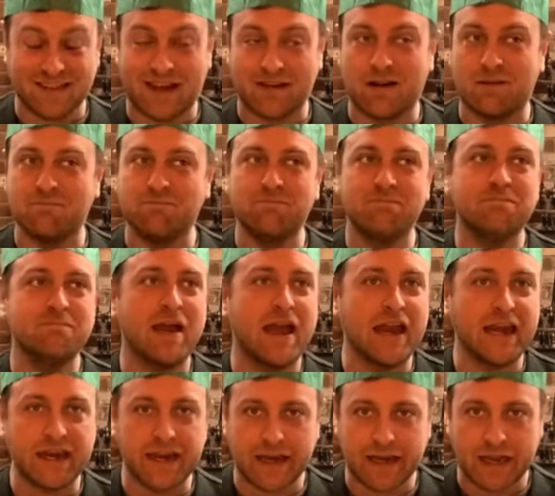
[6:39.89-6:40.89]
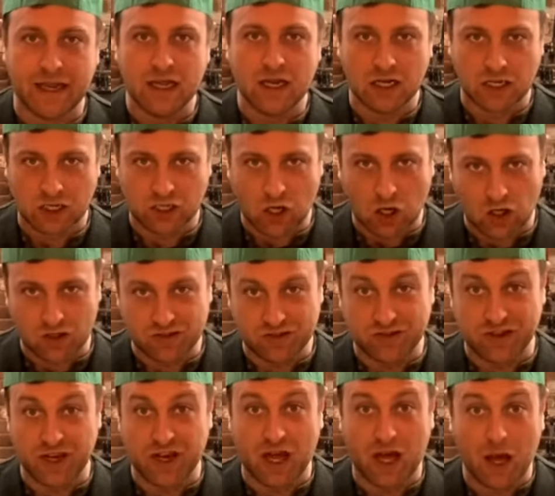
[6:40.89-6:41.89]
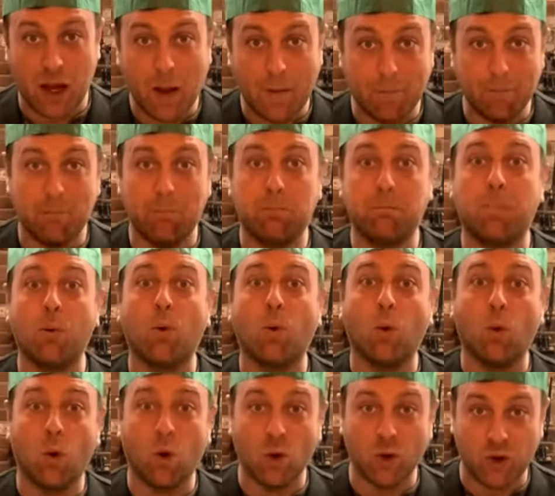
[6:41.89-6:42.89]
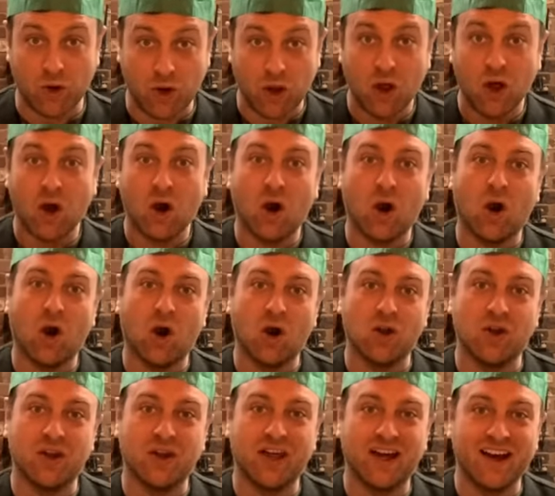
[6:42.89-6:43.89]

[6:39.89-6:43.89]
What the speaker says: There are many gods that are born on